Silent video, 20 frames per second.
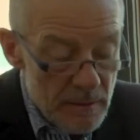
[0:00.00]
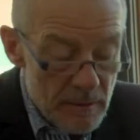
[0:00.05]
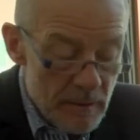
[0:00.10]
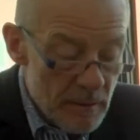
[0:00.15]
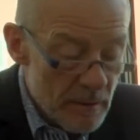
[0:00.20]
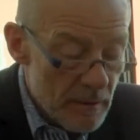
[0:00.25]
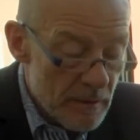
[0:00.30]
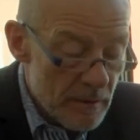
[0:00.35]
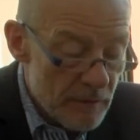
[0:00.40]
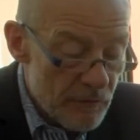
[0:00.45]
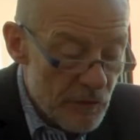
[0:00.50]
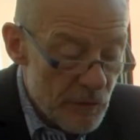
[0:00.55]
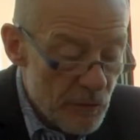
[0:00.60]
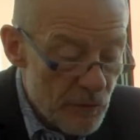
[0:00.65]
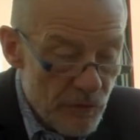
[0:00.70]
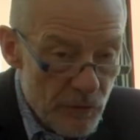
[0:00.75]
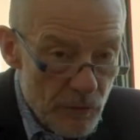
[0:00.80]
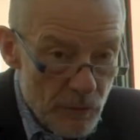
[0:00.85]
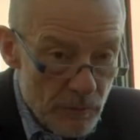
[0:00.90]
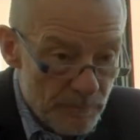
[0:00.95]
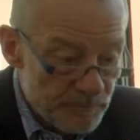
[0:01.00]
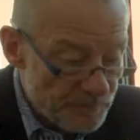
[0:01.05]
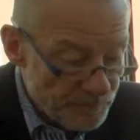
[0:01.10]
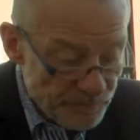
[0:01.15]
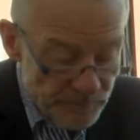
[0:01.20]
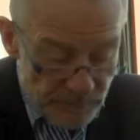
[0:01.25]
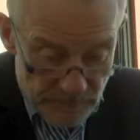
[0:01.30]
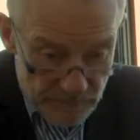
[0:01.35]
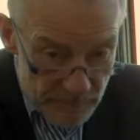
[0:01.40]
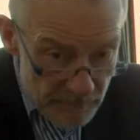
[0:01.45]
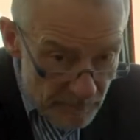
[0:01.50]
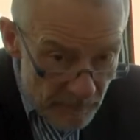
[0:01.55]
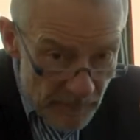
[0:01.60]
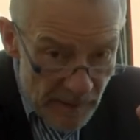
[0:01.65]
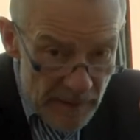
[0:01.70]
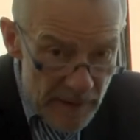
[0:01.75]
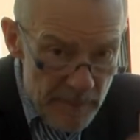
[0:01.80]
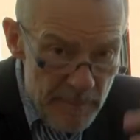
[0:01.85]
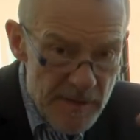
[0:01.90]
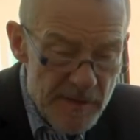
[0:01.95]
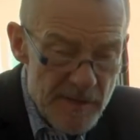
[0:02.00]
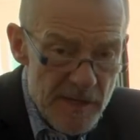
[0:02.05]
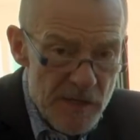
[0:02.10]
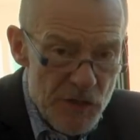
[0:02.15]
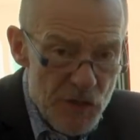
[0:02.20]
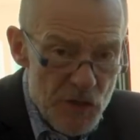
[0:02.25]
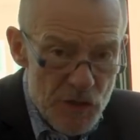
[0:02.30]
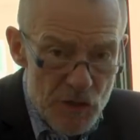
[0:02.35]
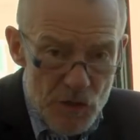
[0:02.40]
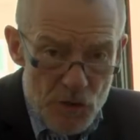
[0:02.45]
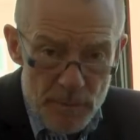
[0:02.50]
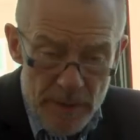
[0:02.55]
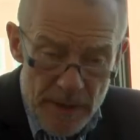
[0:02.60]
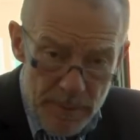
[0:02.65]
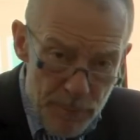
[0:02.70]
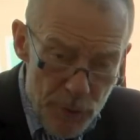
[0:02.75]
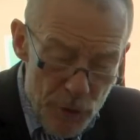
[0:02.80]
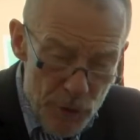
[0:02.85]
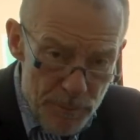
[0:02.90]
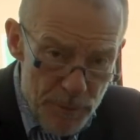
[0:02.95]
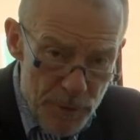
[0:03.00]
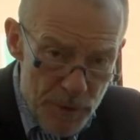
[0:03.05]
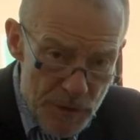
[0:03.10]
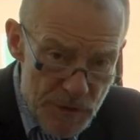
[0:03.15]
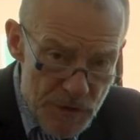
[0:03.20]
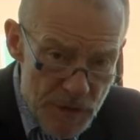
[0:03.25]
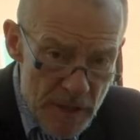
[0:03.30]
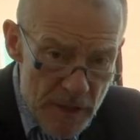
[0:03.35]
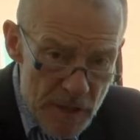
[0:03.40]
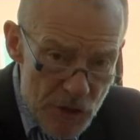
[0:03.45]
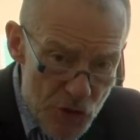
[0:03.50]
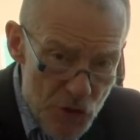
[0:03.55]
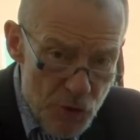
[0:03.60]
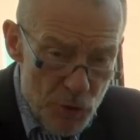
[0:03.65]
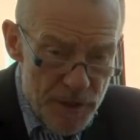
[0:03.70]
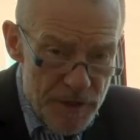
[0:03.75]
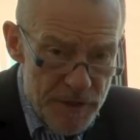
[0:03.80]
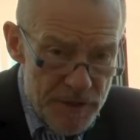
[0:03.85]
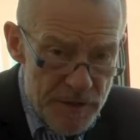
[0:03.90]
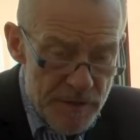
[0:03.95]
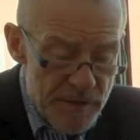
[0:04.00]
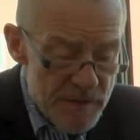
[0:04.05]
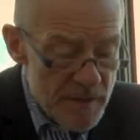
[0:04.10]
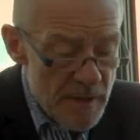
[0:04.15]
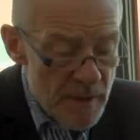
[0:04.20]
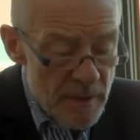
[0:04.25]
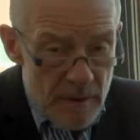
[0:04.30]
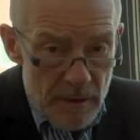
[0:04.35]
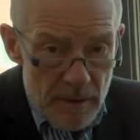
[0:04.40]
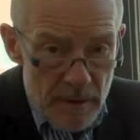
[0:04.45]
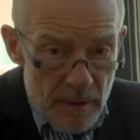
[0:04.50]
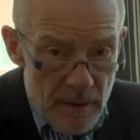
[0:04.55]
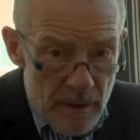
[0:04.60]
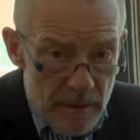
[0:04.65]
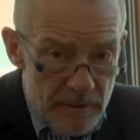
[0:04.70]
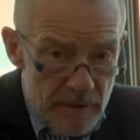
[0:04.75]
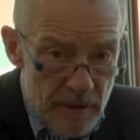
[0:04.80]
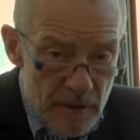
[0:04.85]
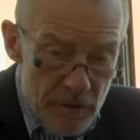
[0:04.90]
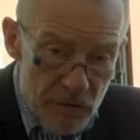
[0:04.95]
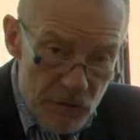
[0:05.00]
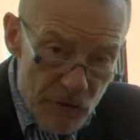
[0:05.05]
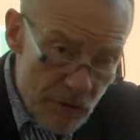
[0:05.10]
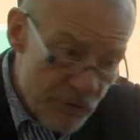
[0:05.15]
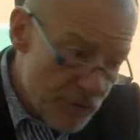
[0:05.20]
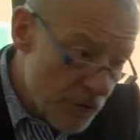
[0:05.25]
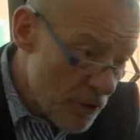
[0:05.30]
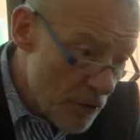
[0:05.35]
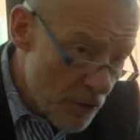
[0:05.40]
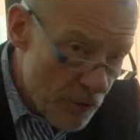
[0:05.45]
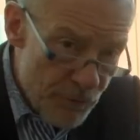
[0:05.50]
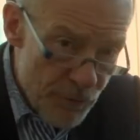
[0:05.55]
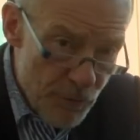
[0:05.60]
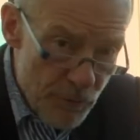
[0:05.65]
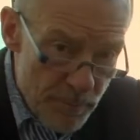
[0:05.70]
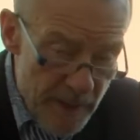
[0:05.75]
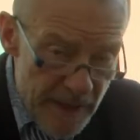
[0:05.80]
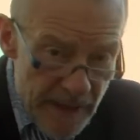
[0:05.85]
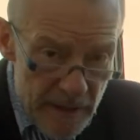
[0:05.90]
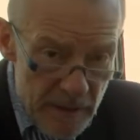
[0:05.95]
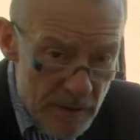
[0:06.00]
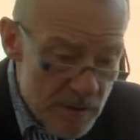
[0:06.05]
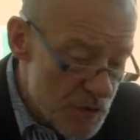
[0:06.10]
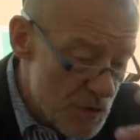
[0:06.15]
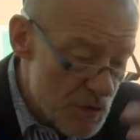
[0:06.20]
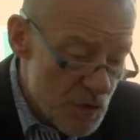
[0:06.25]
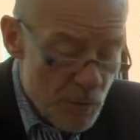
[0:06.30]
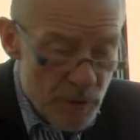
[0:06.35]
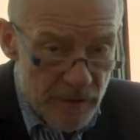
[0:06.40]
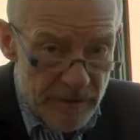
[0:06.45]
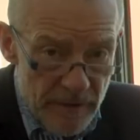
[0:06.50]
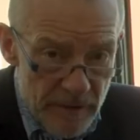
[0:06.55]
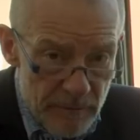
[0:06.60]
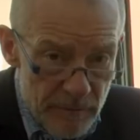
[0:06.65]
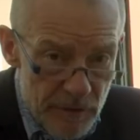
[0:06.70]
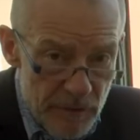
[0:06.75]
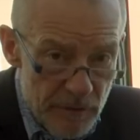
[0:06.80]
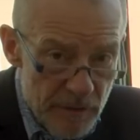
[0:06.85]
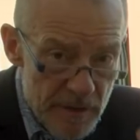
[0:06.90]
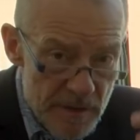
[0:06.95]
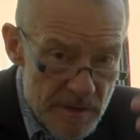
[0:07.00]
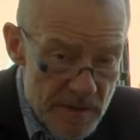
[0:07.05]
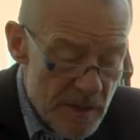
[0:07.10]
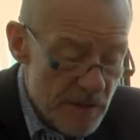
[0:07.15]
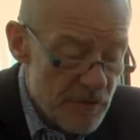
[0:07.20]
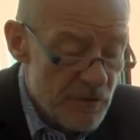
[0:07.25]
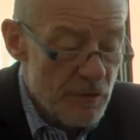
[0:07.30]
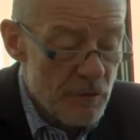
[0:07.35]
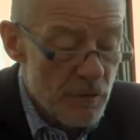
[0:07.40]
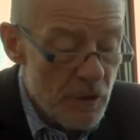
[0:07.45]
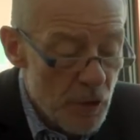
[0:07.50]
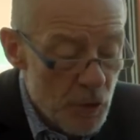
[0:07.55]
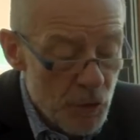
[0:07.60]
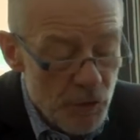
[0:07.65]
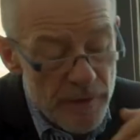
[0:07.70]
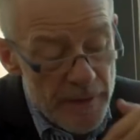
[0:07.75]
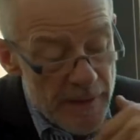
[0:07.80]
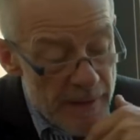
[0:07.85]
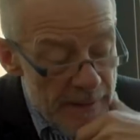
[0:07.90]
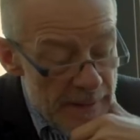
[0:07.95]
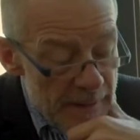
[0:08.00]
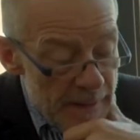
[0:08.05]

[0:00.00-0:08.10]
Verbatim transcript: uh, due to limitations or by purpose shortened and then you have to go through pylons or whatever you can set your own